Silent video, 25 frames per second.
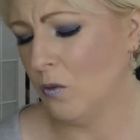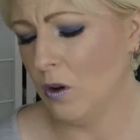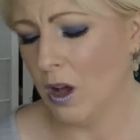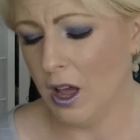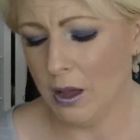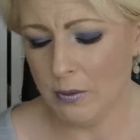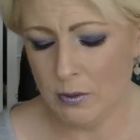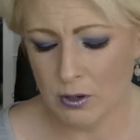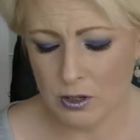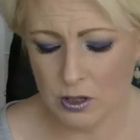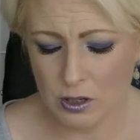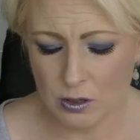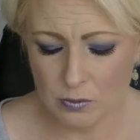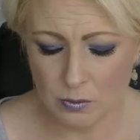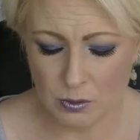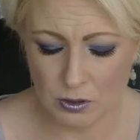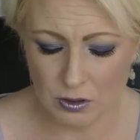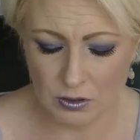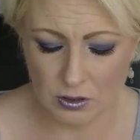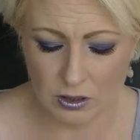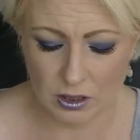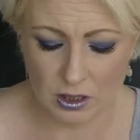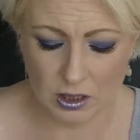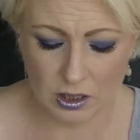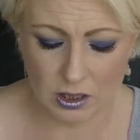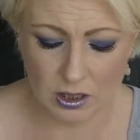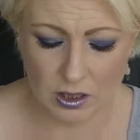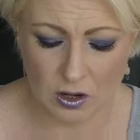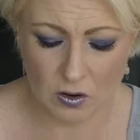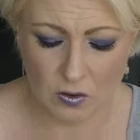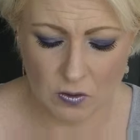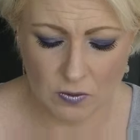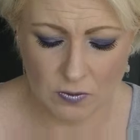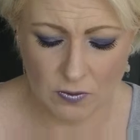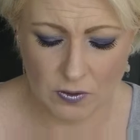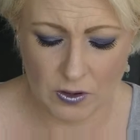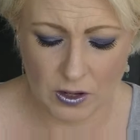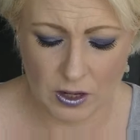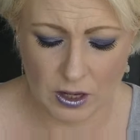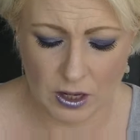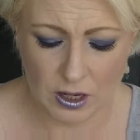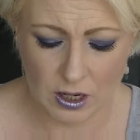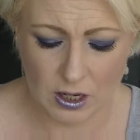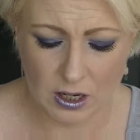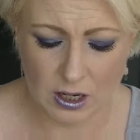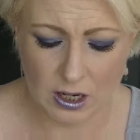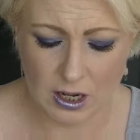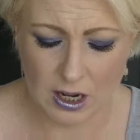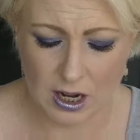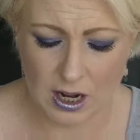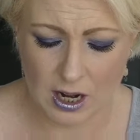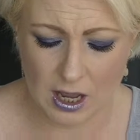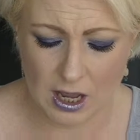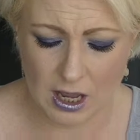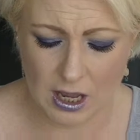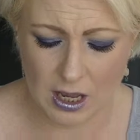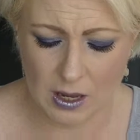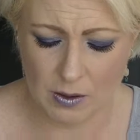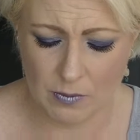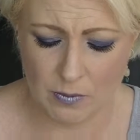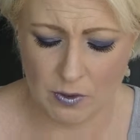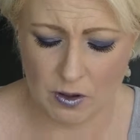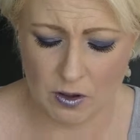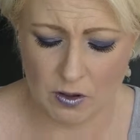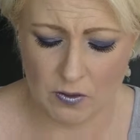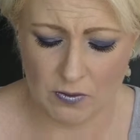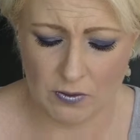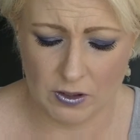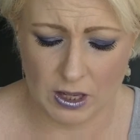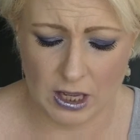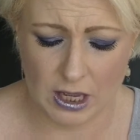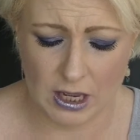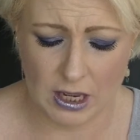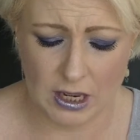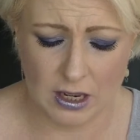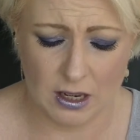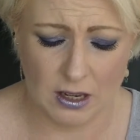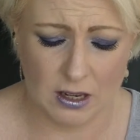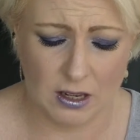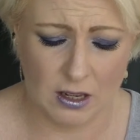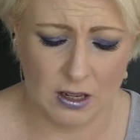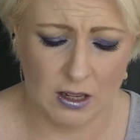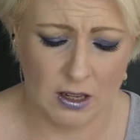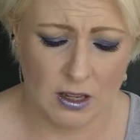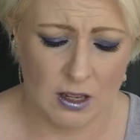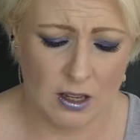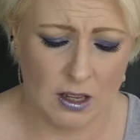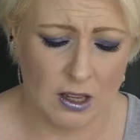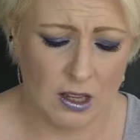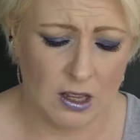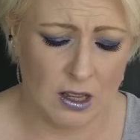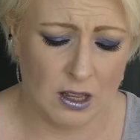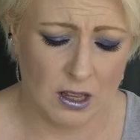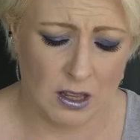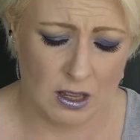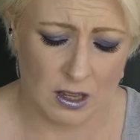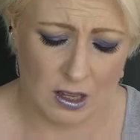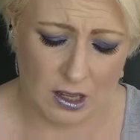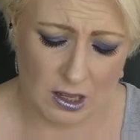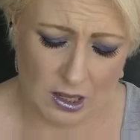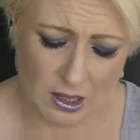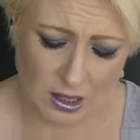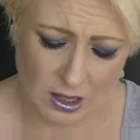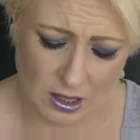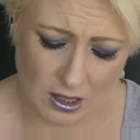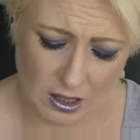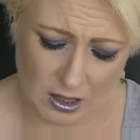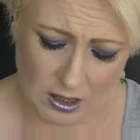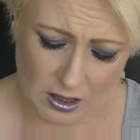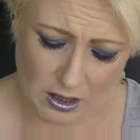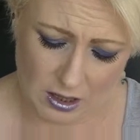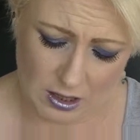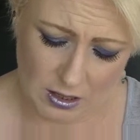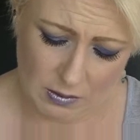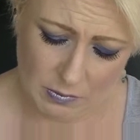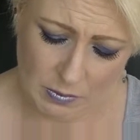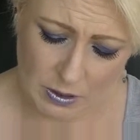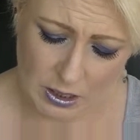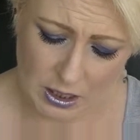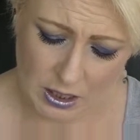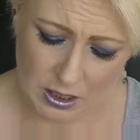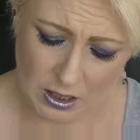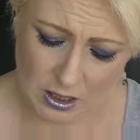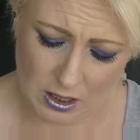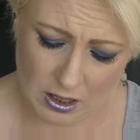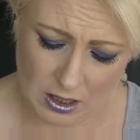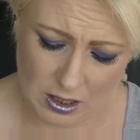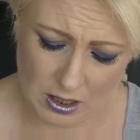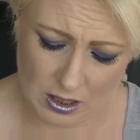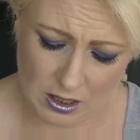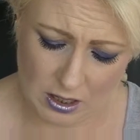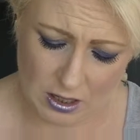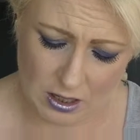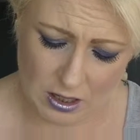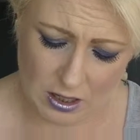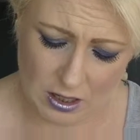Why would you put sulfur in a name of a lipstick?